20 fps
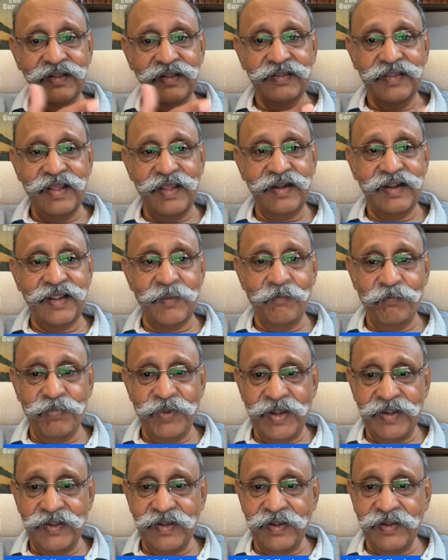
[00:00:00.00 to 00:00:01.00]
their
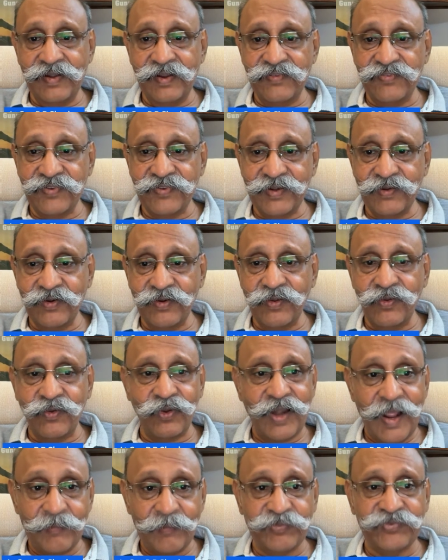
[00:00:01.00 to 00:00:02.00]
complete industry
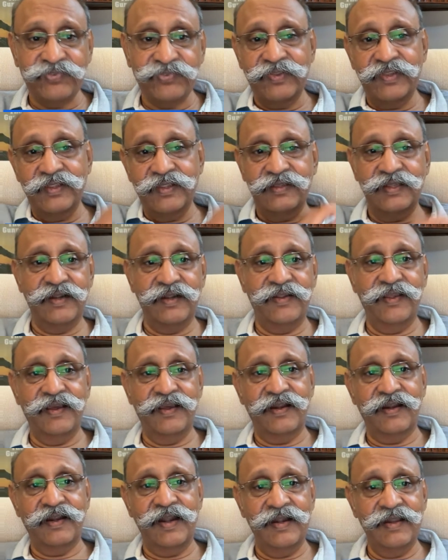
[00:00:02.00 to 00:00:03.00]
collapsed that
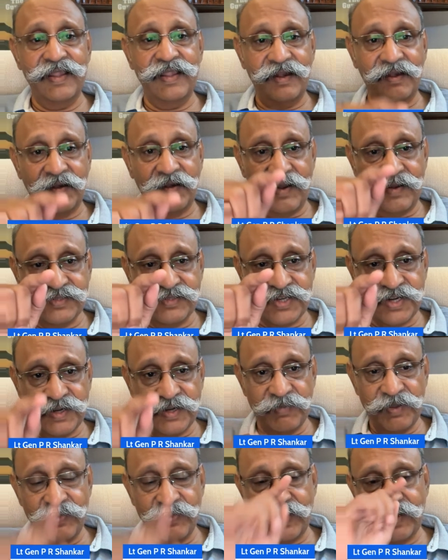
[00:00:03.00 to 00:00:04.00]
year and their
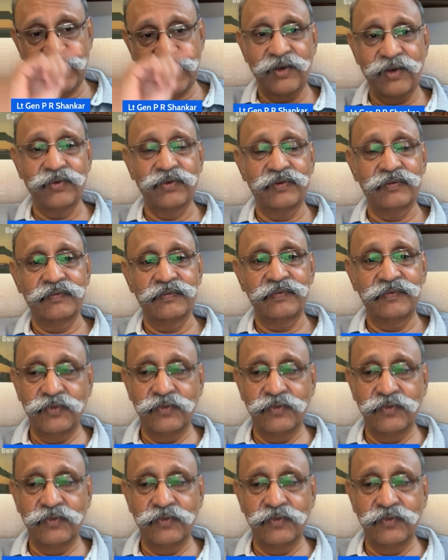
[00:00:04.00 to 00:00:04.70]
GDP went down.